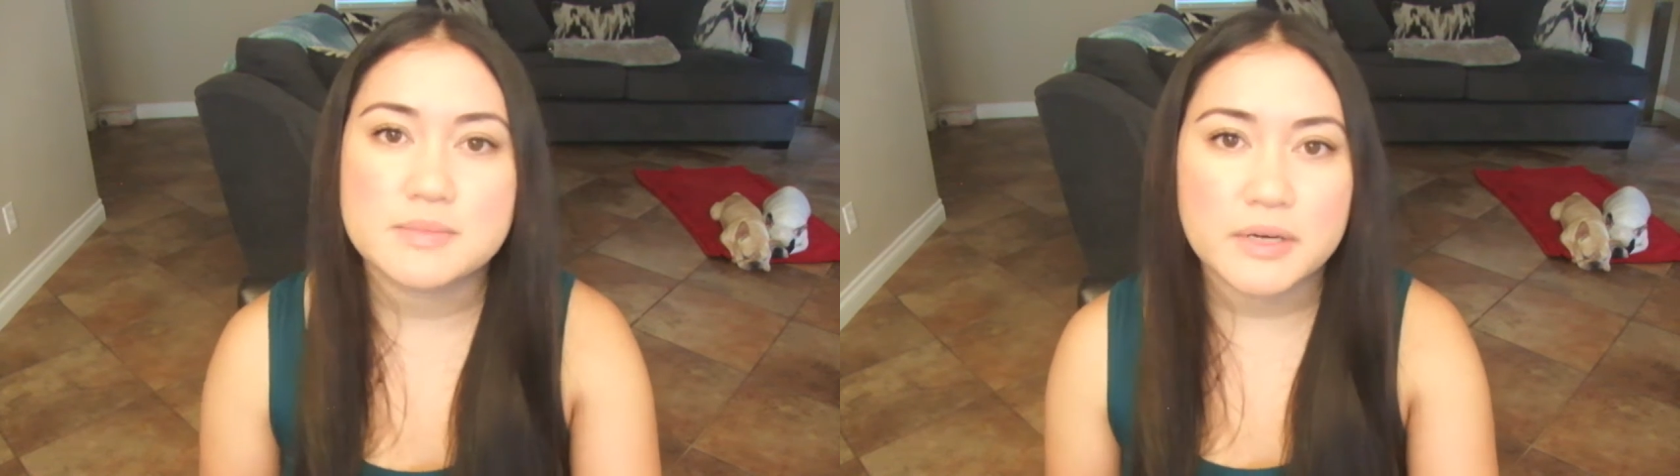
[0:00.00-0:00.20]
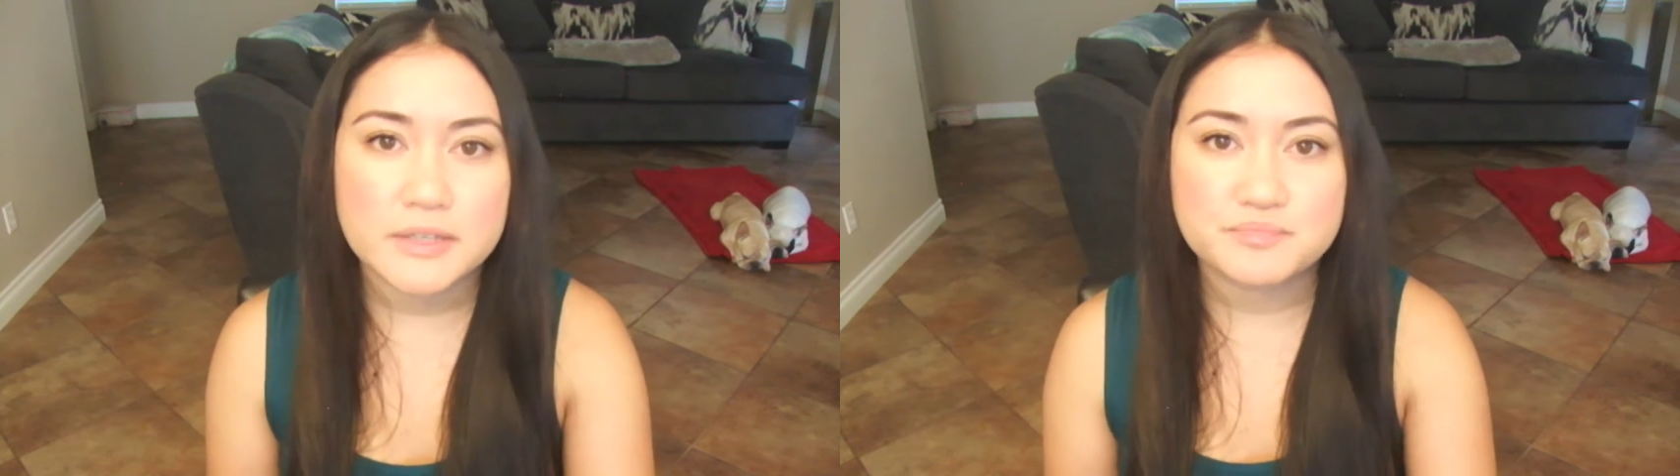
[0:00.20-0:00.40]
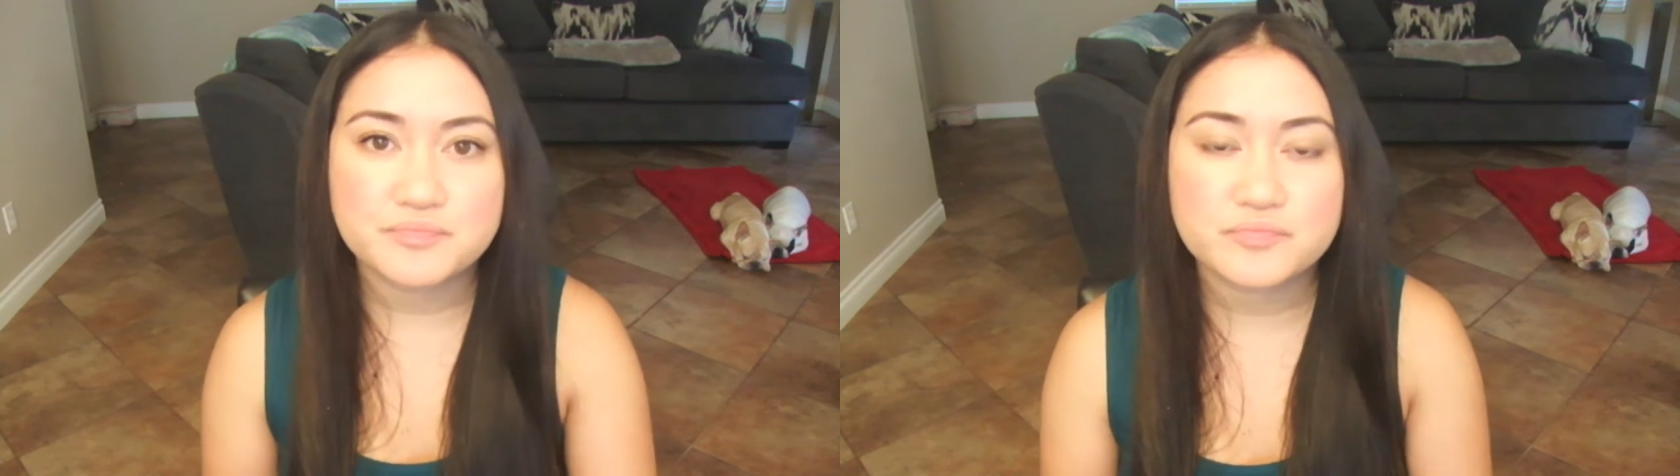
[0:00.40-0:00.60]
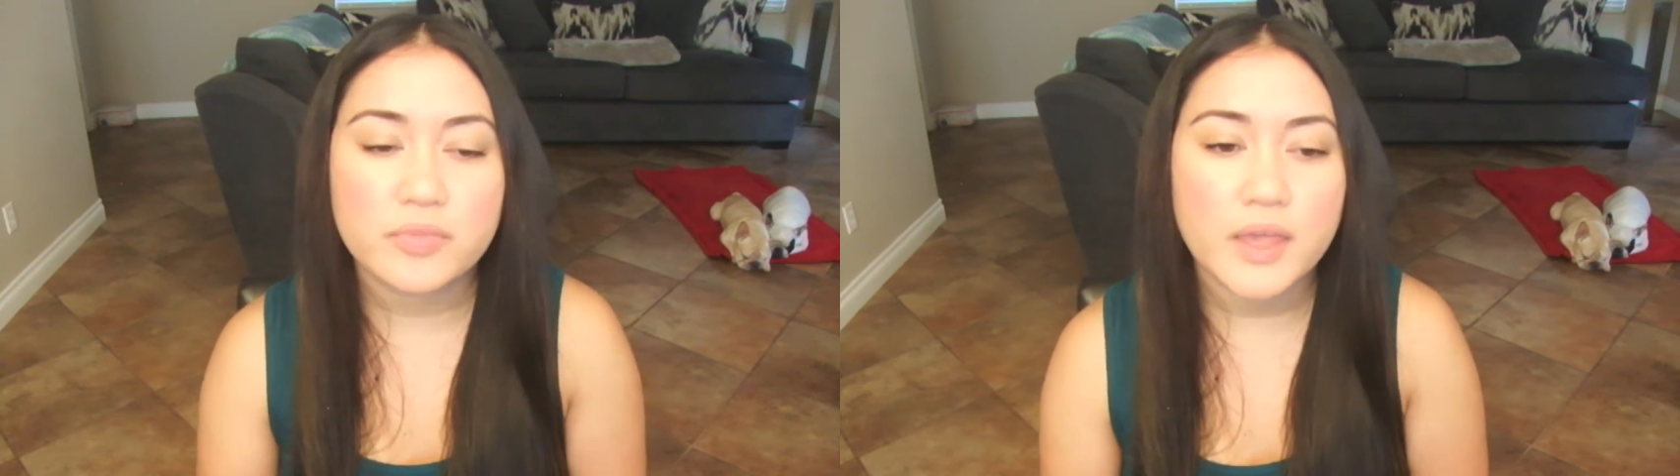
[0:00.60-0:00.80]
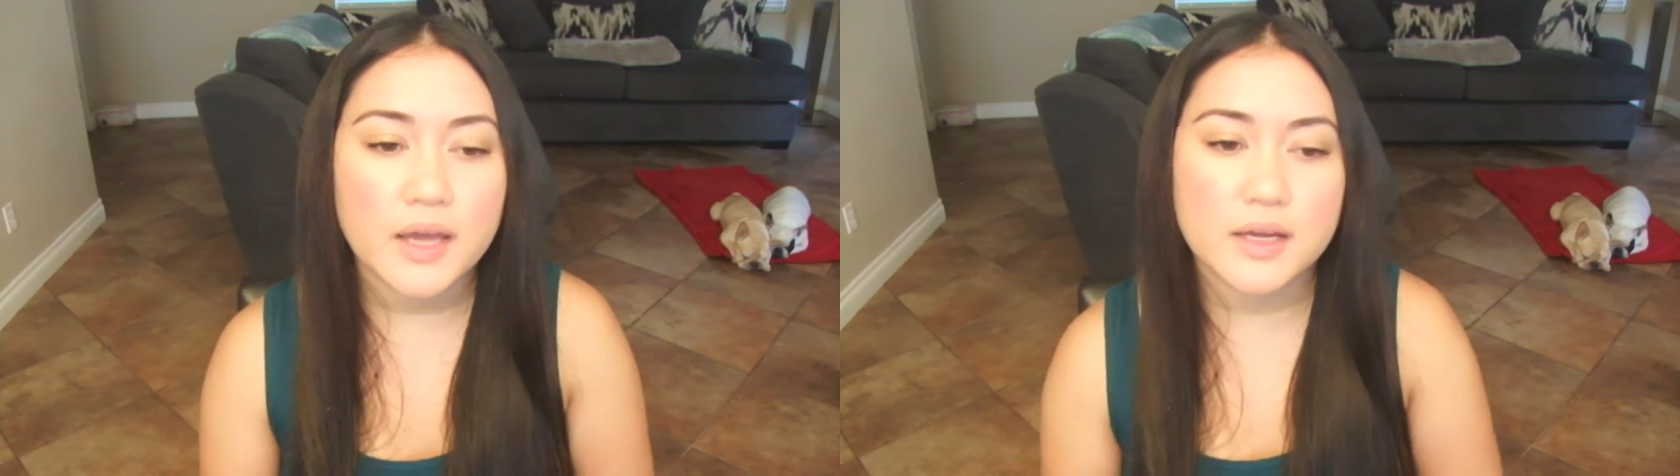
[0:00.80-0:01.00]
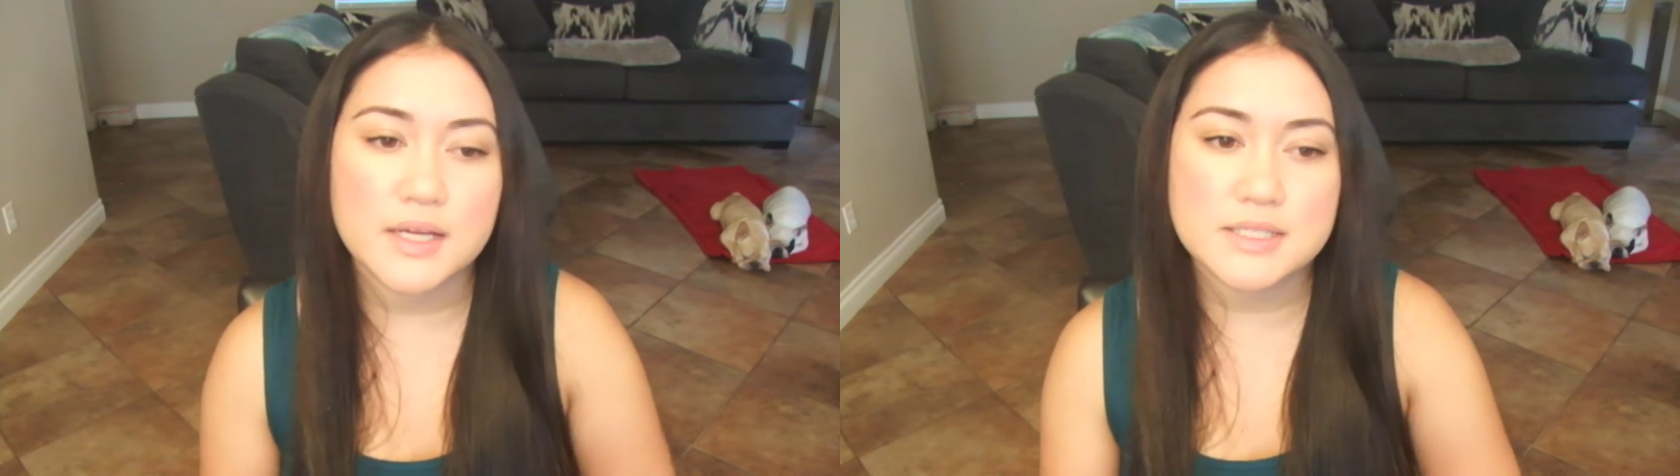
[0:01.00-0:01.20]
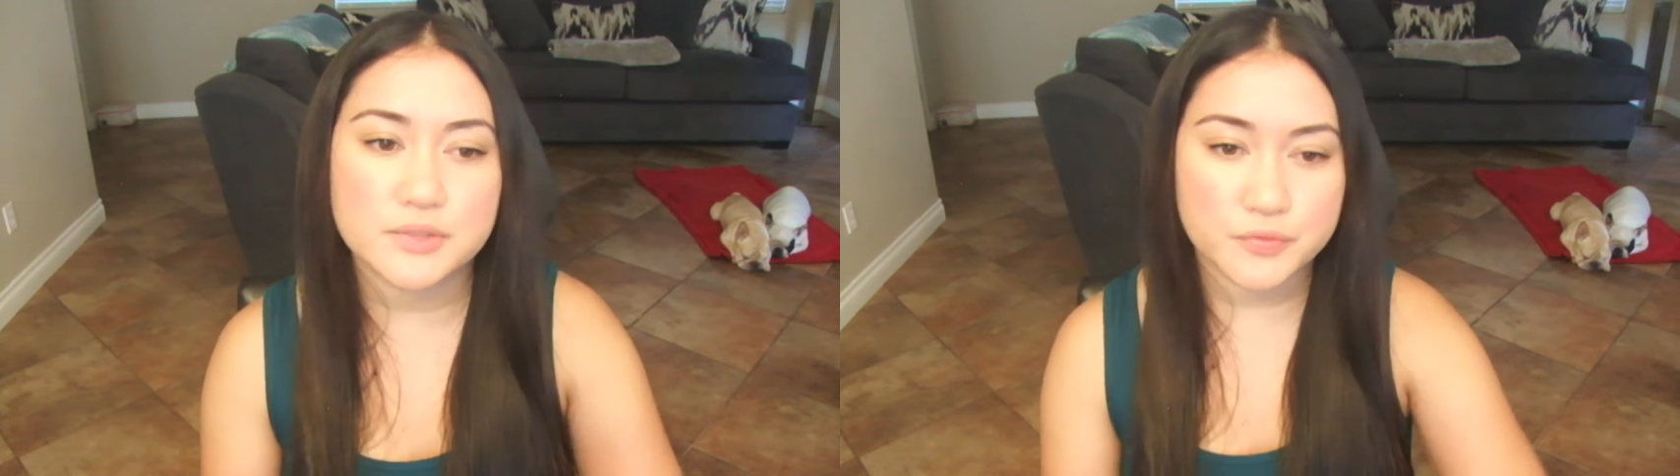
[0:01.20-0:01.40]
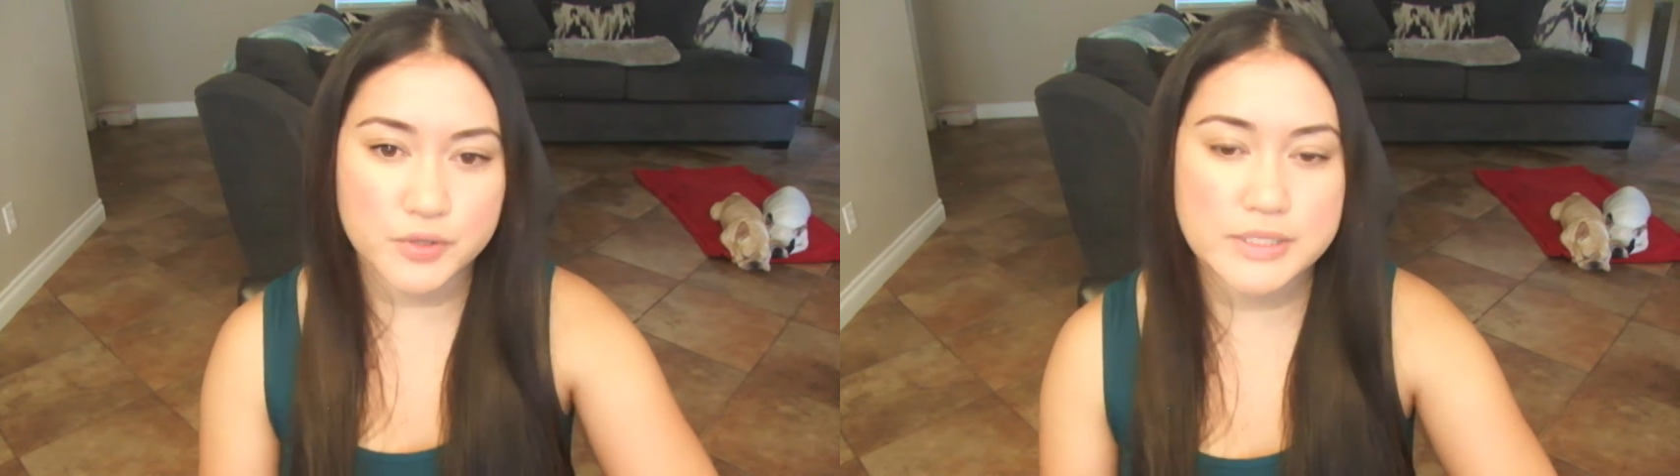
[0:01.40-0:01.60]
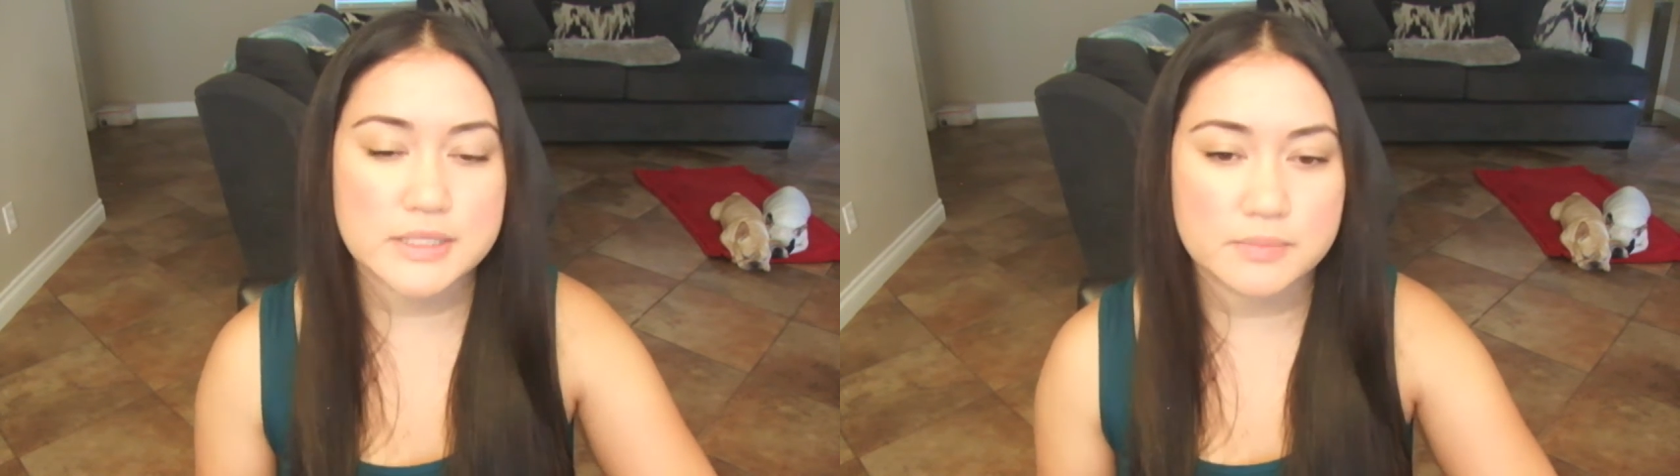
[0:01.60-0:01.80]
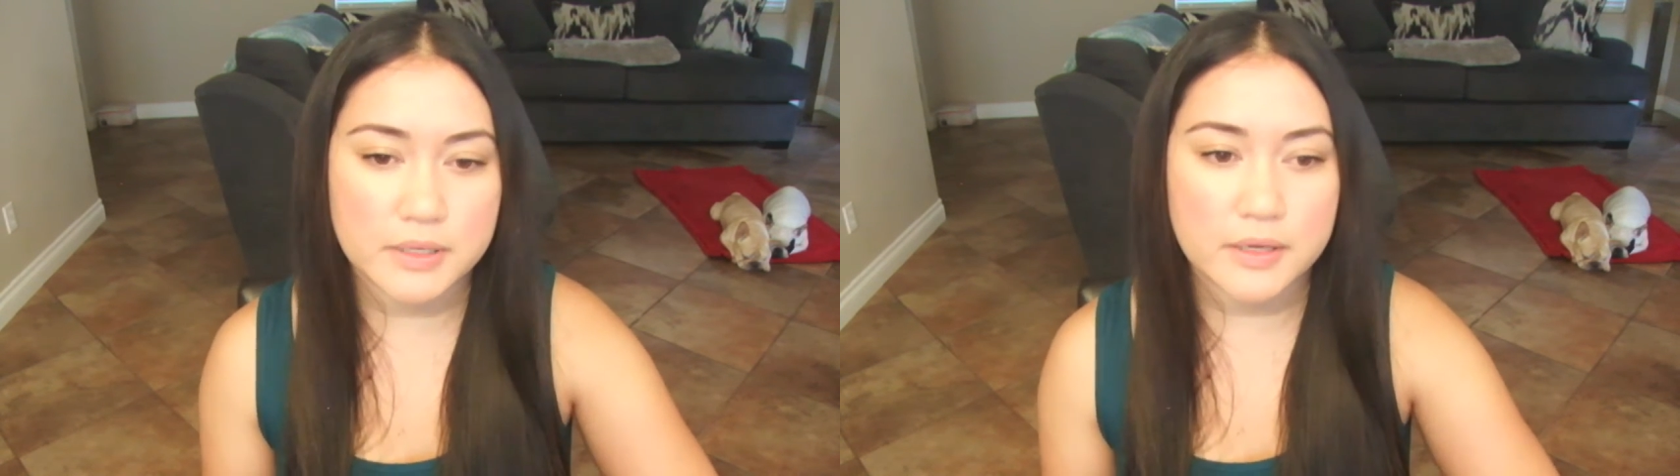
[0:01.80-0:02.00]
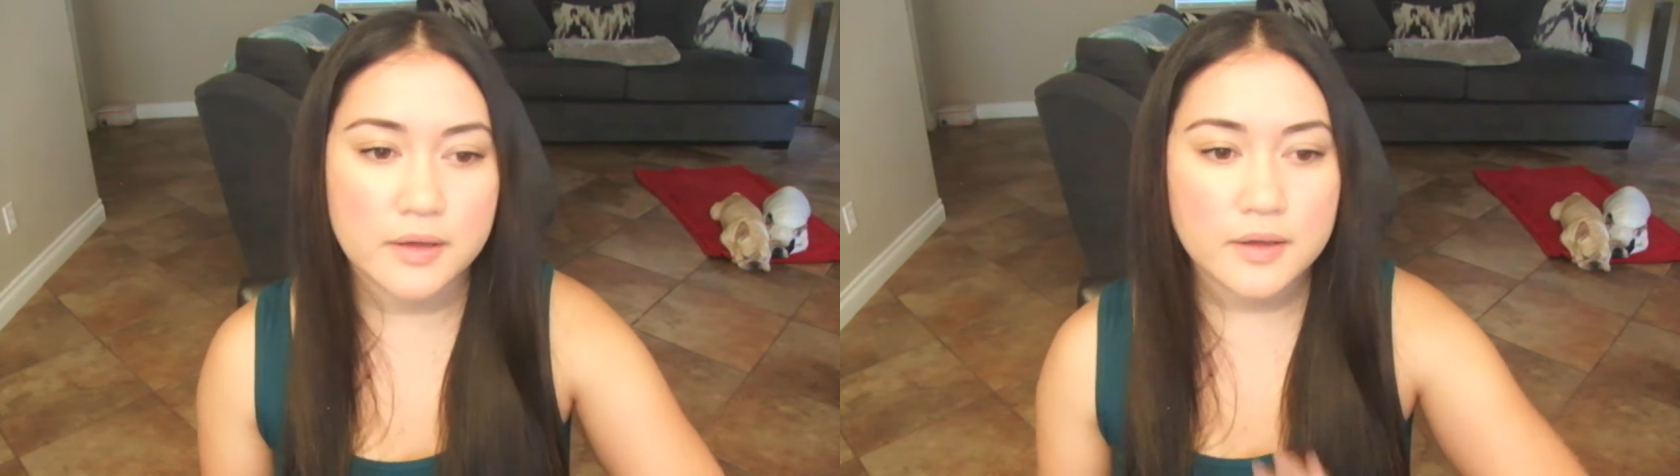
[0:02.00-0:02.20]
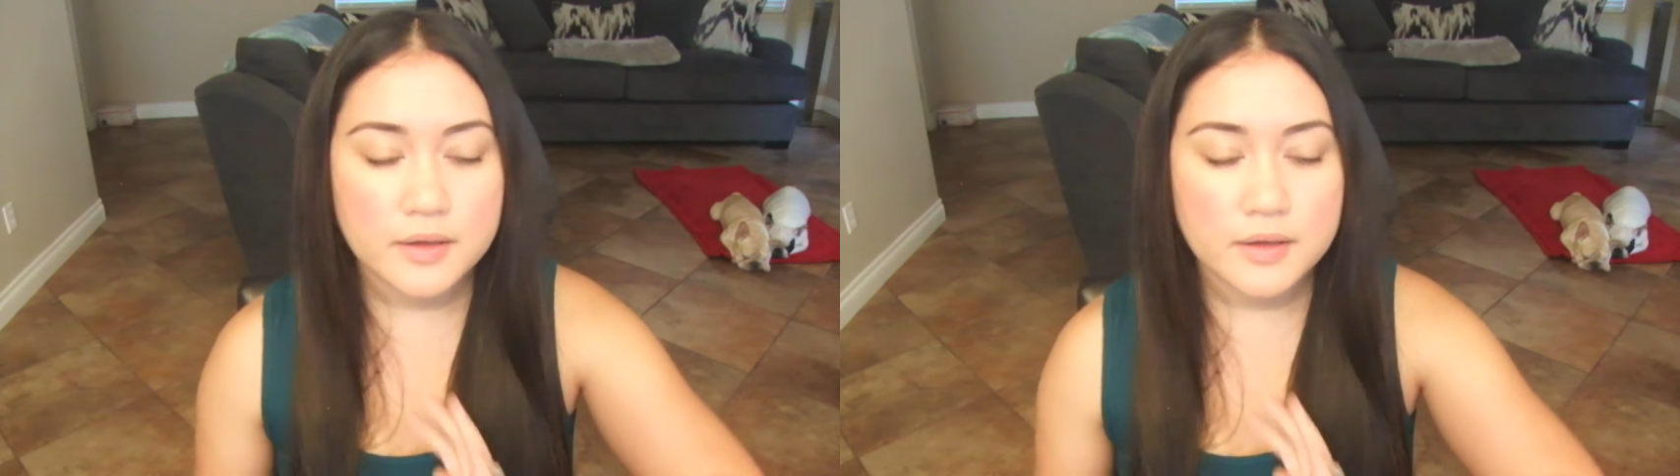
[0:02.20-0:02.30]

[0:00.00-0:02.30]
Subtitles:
But yeah, I got to avoid sleeping